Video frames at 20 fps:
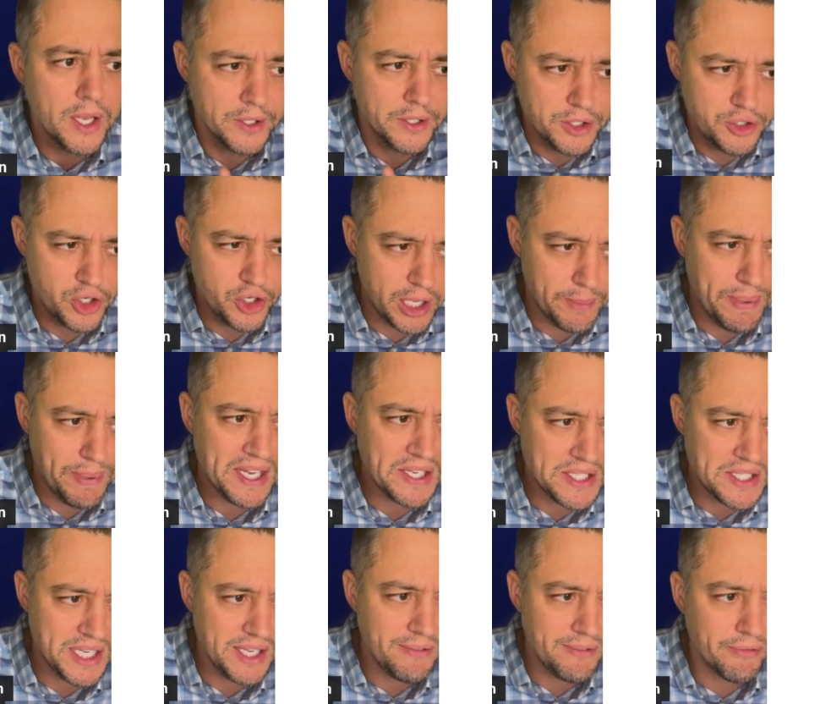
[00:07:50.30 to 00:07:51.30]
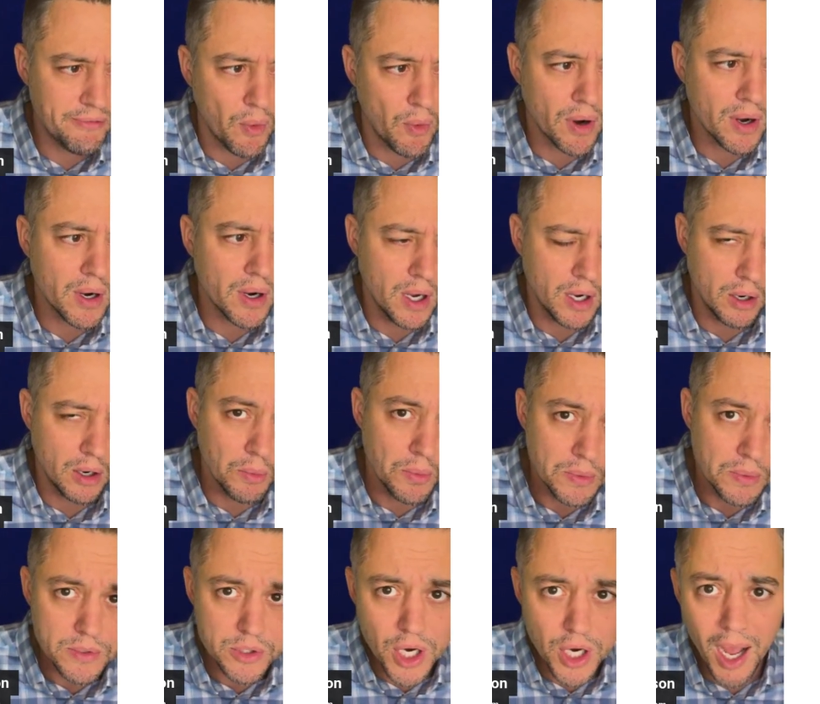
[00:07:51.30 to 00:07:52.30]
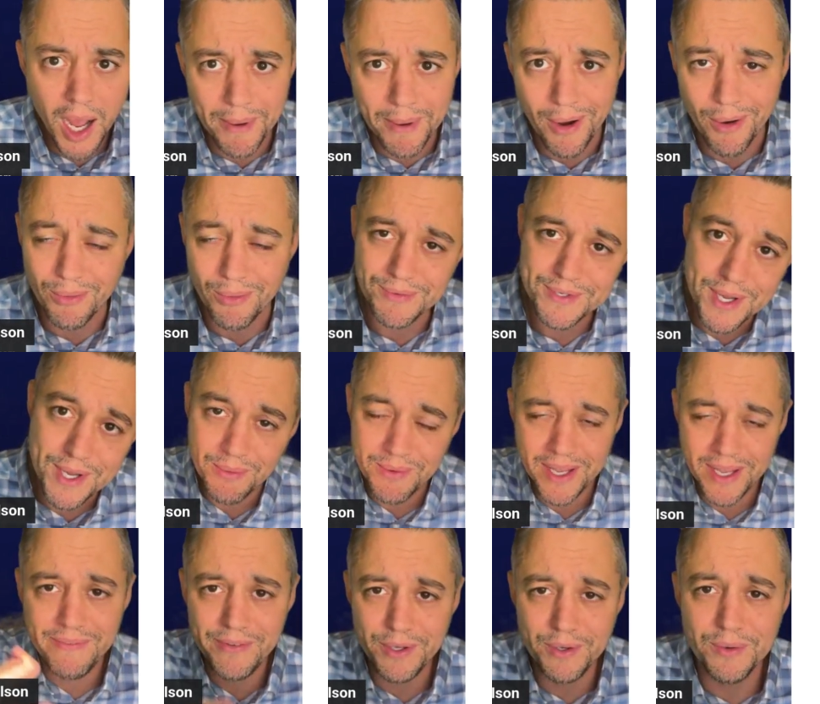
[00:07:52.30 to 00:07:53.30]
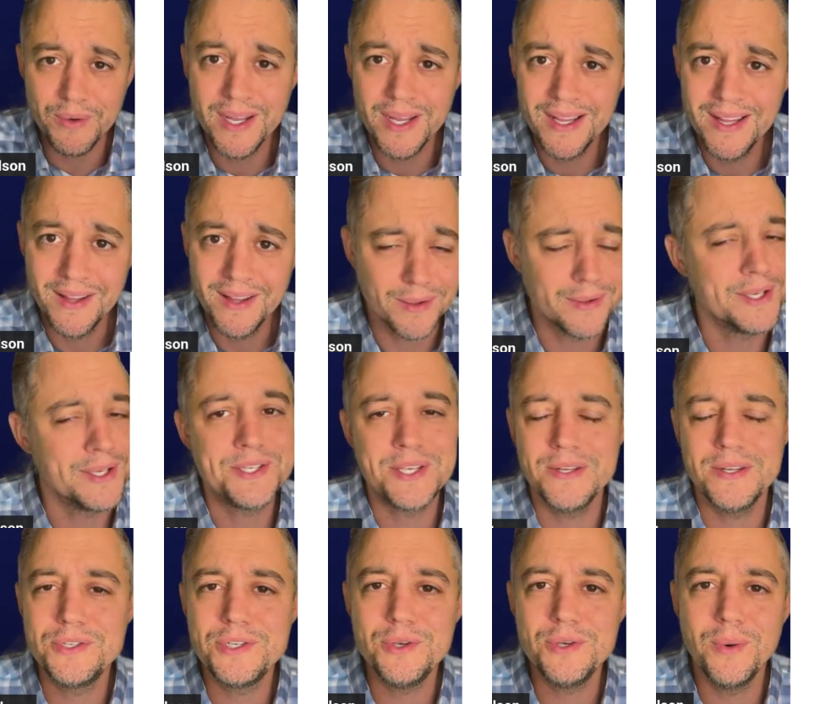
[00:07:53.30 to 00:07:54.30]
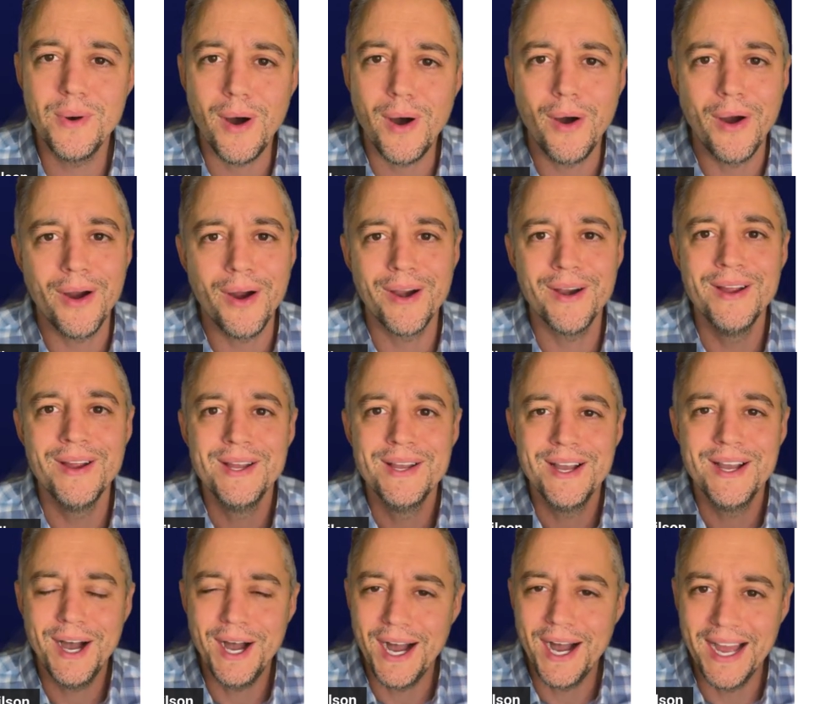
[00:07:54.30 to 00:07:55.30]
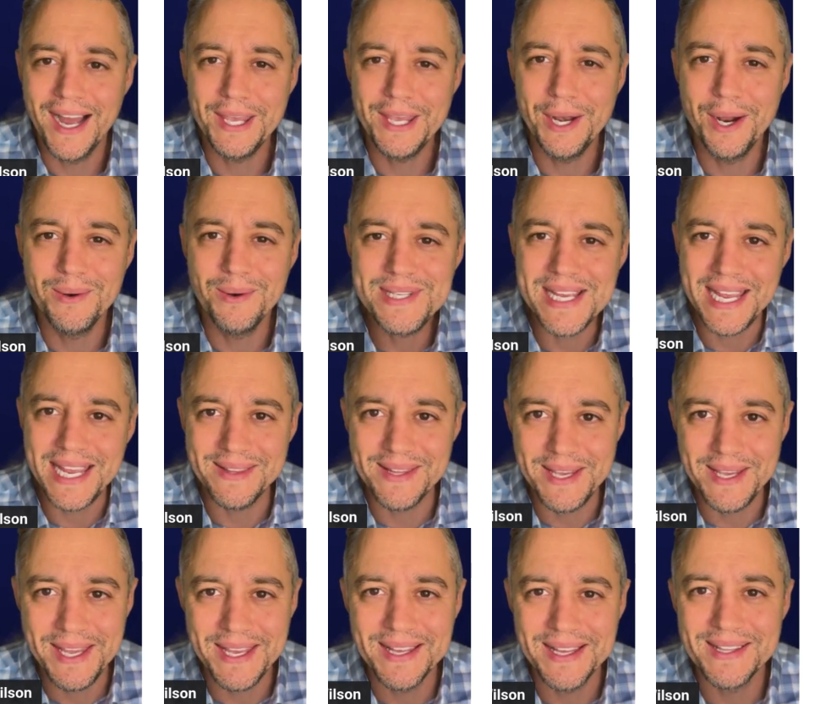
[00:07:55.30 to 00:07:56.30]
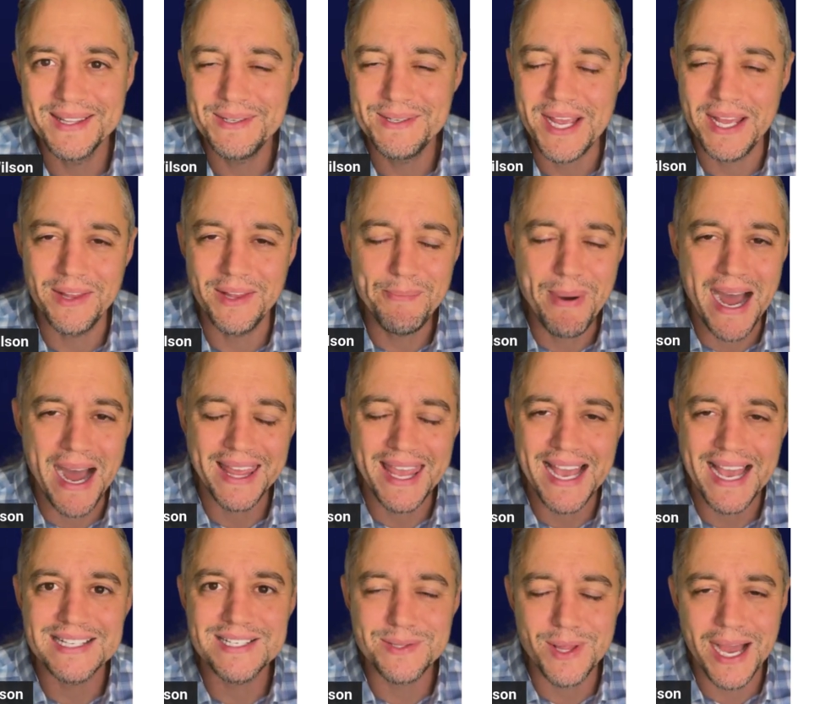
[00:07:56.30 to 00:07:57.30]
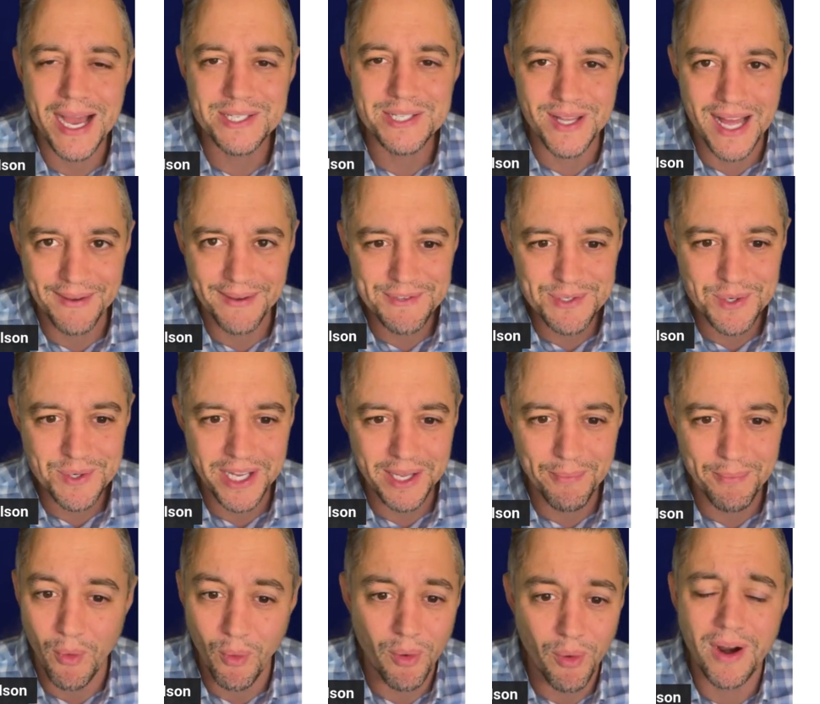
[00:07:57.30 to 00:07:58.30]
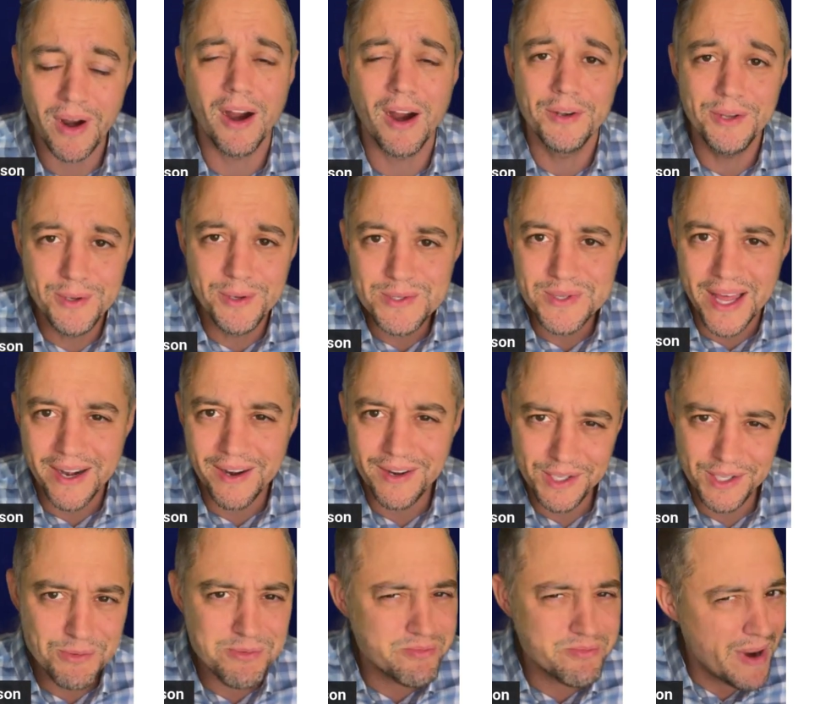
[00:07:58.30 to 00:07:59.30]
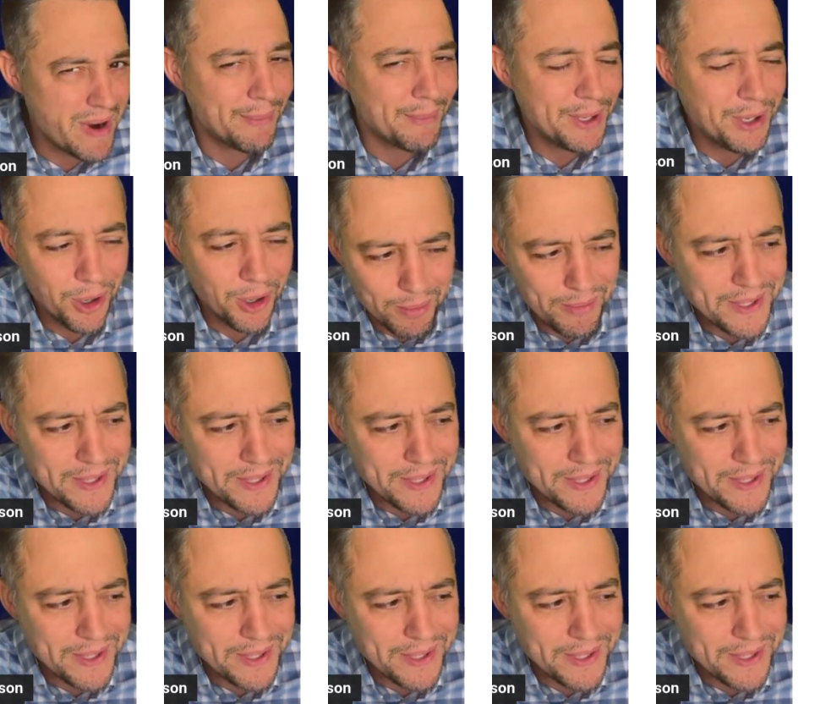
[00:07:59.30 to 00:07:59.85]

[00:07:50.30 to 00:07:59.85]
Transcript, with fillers: GPT 4o jawbone. So if you listen to our uh, you know daily daily podcast slash live stream or our newsletter, you probably heard me